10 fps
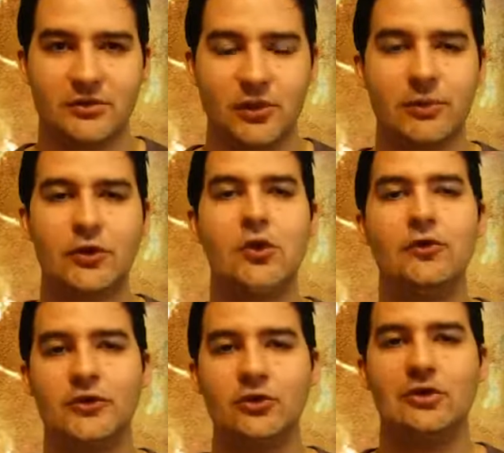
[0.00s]

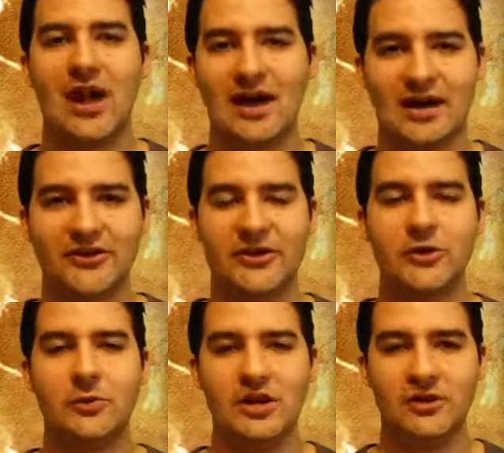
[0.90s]
reprove two lies
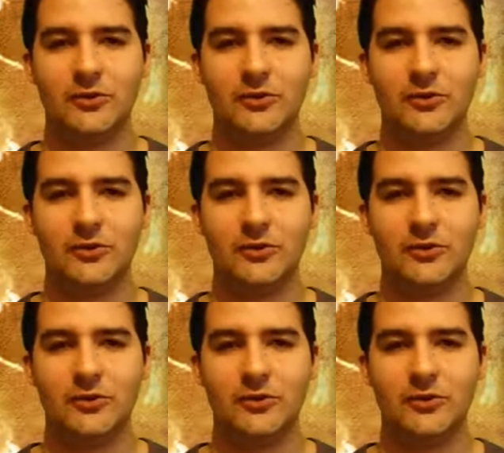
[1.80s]
that are being